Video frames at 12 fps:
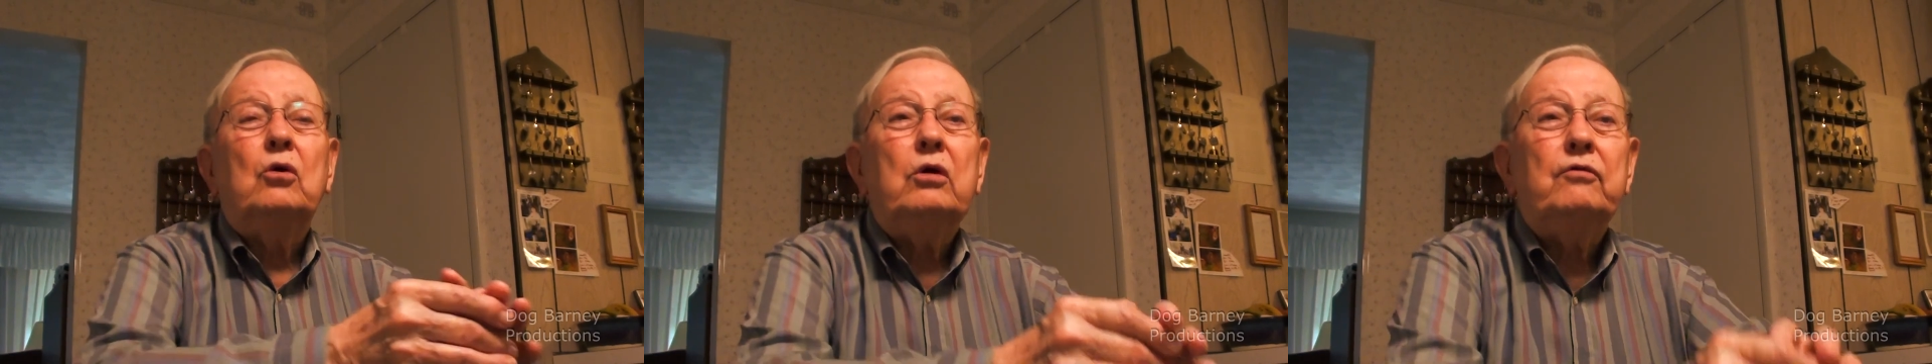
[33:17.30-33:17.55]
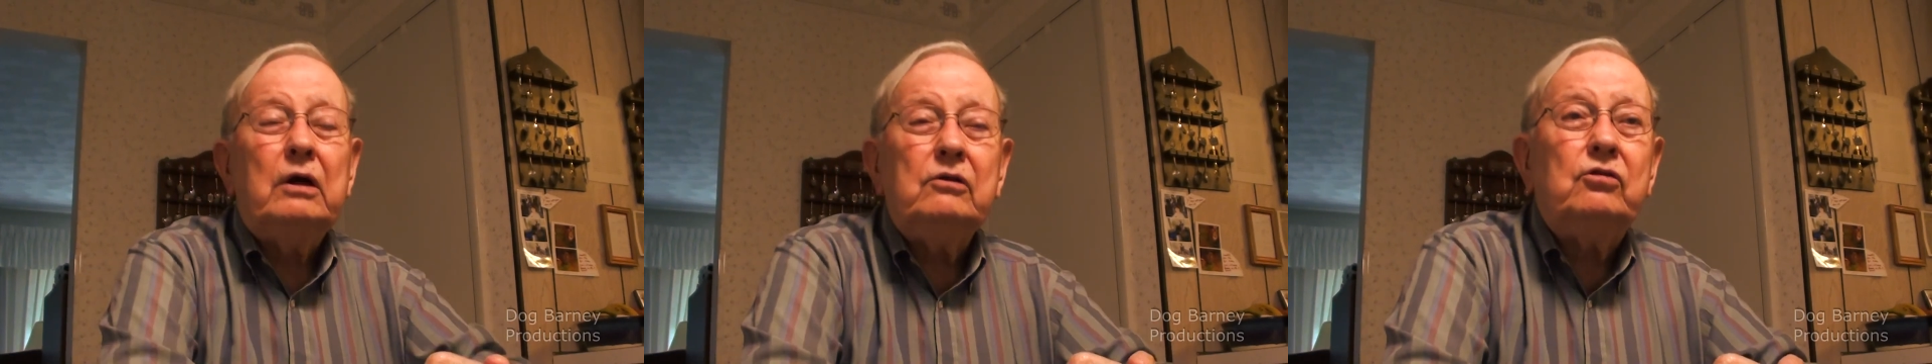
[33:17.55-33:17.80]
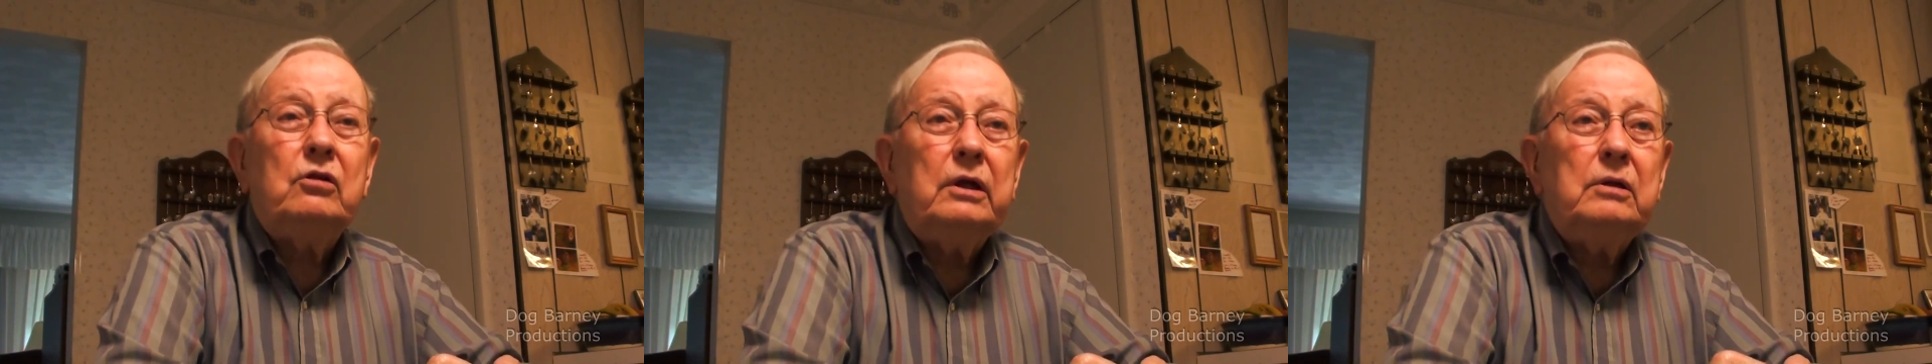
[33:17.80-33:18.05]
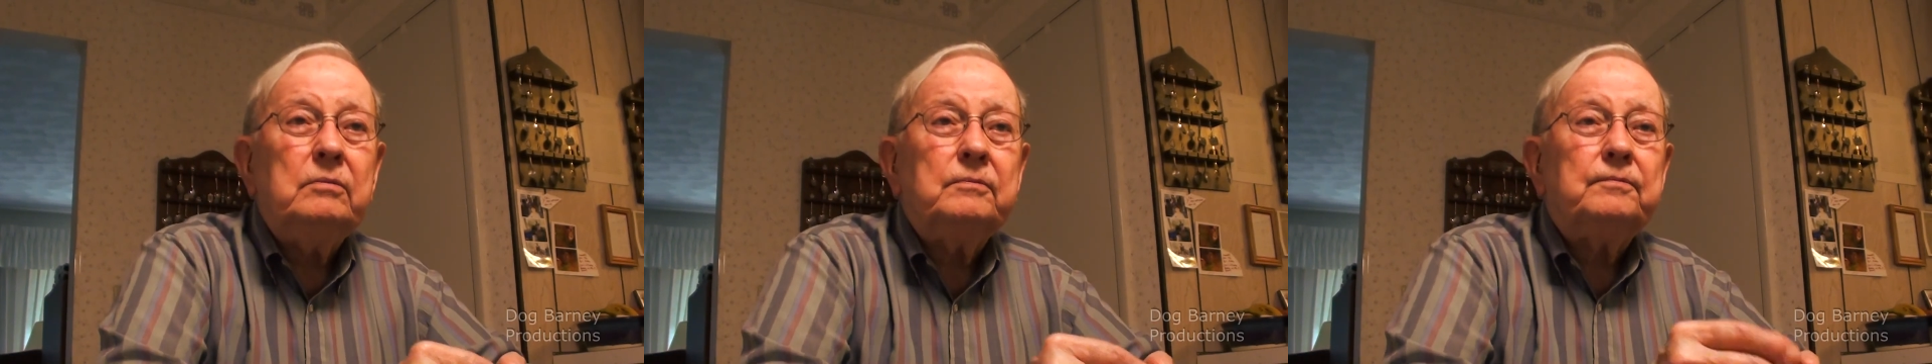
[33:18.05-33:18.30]

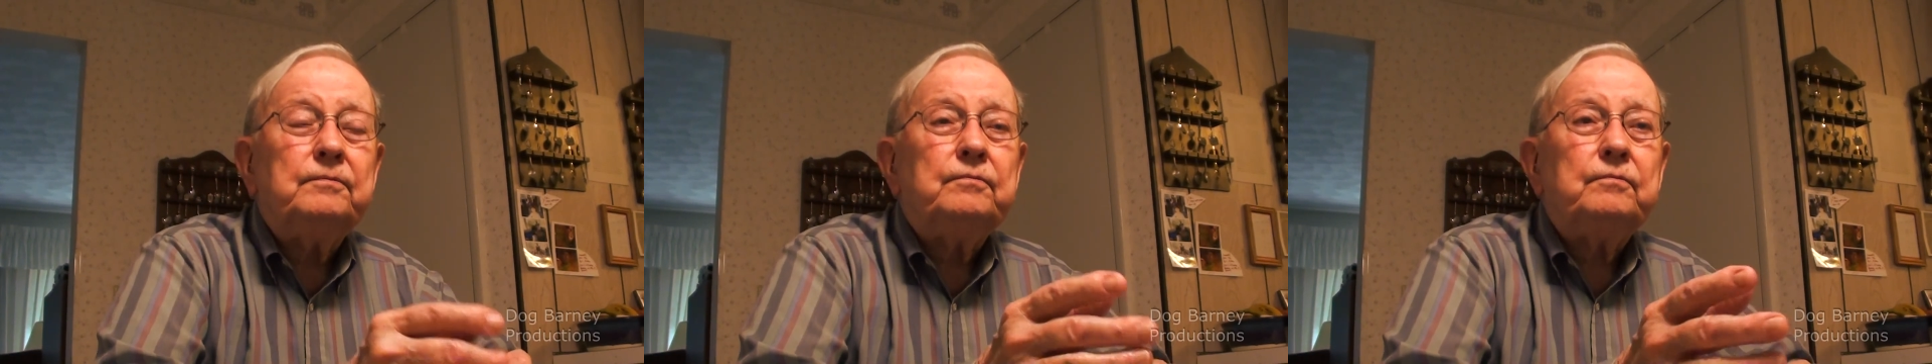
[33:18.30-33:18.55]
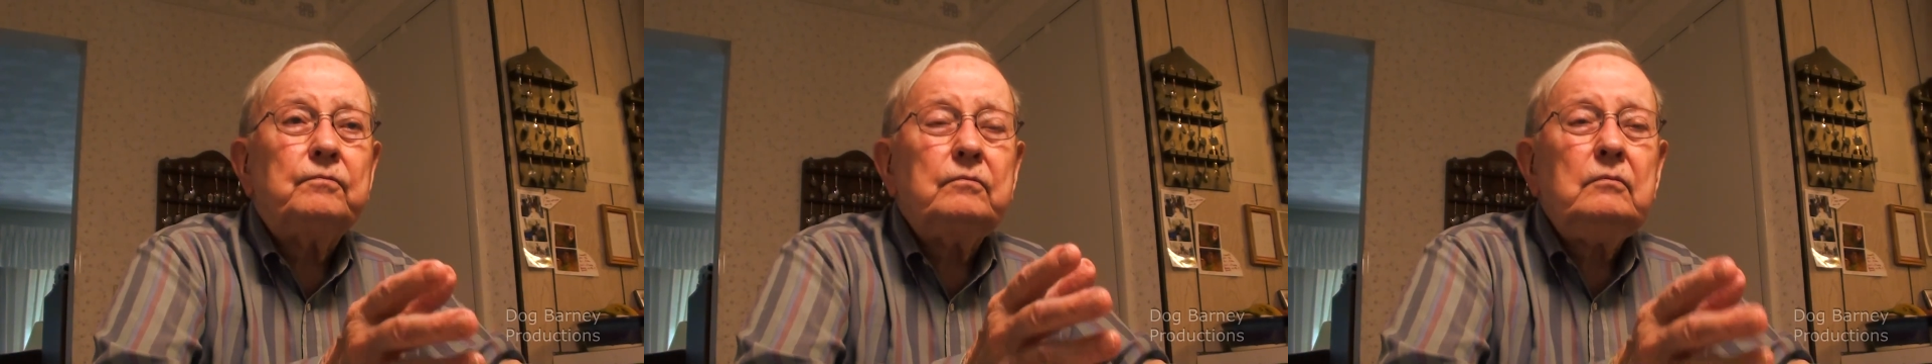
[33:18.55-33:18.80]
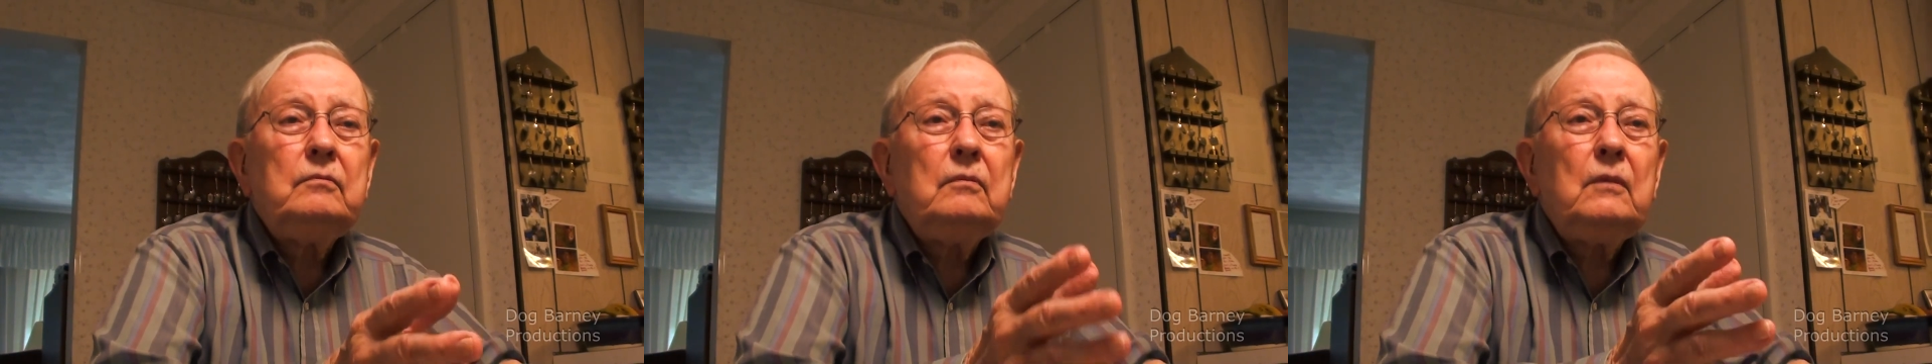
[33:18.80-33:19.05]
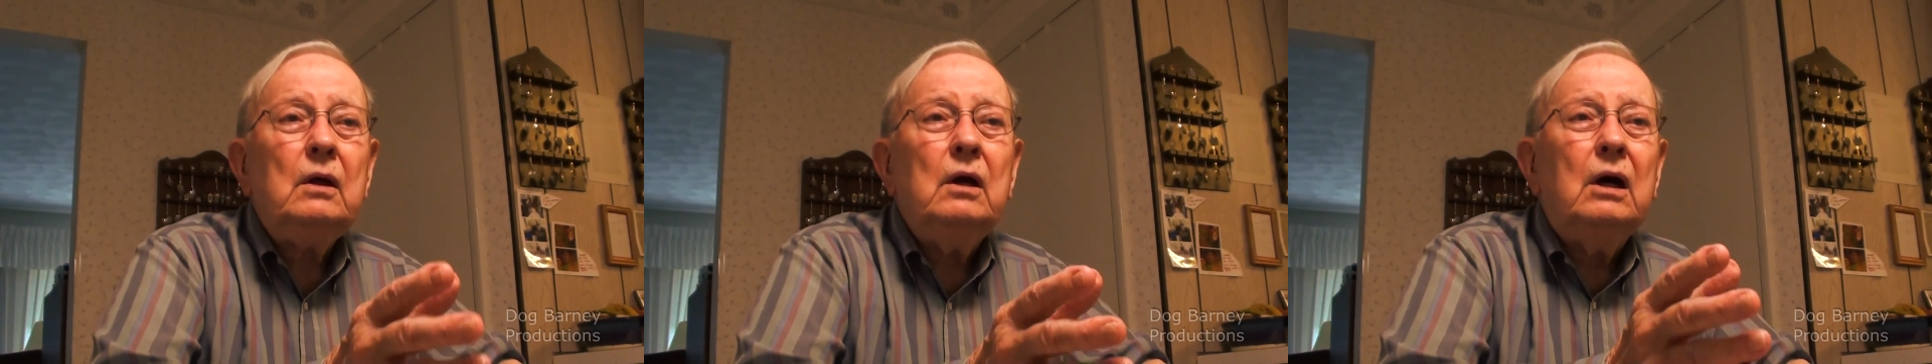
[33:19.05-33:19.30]
eventually,
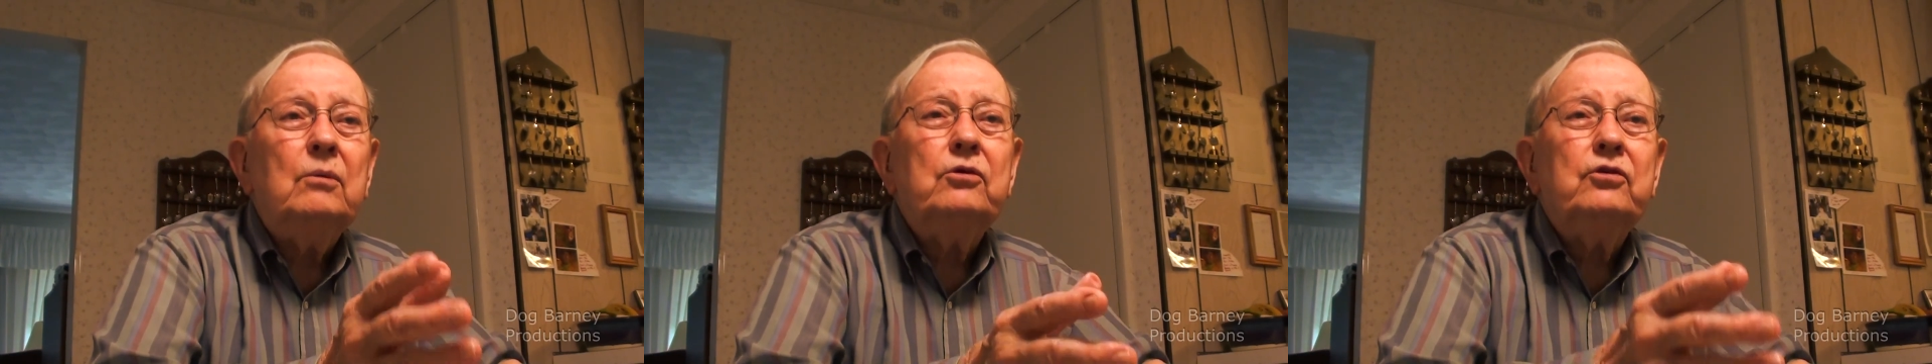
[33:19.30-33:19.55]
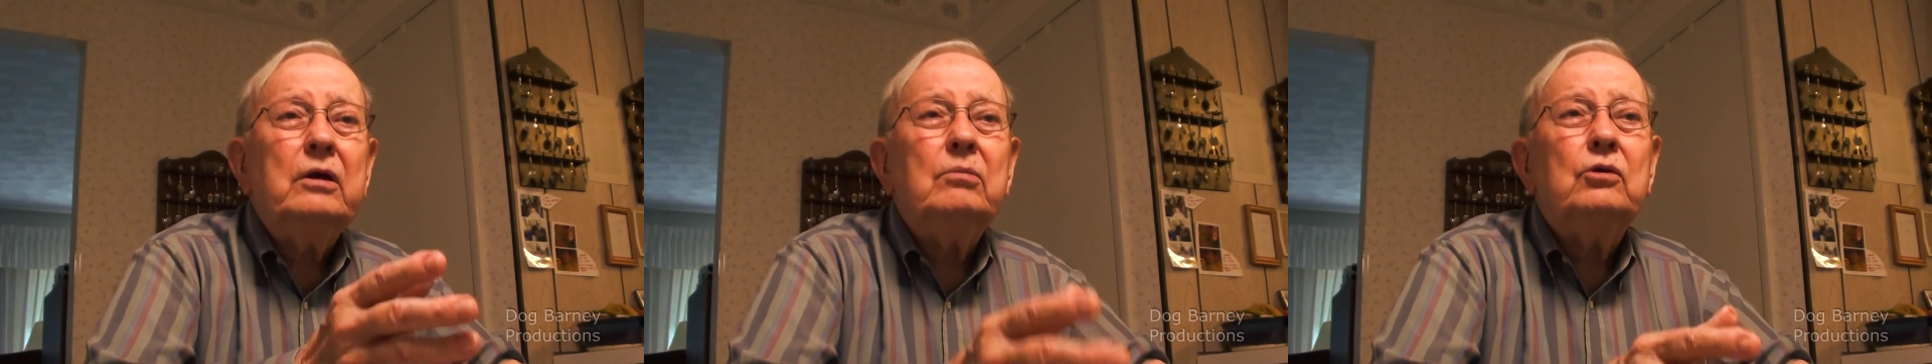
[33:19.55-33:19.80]
I was able